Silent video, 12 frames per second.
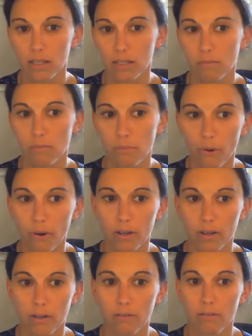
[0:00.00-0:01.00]
it's
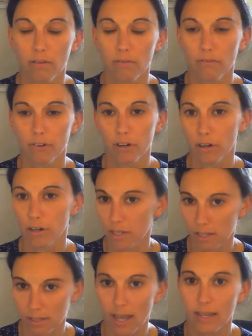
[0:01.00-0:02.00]
important for
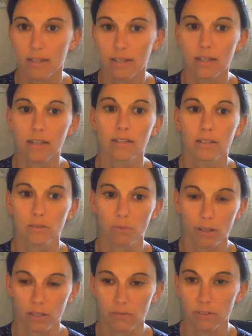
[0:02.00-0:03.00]
society as
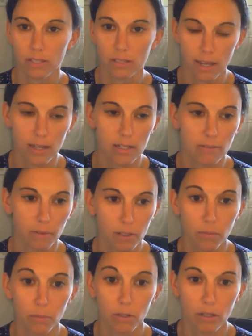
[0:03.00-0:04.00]
well as for the scientific
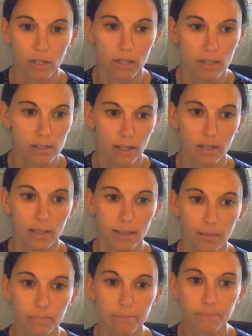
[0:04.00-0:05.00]
community to study
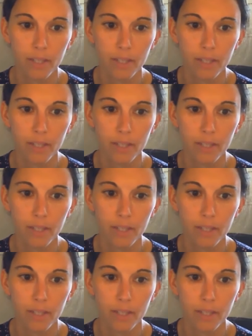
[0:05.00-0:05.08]
them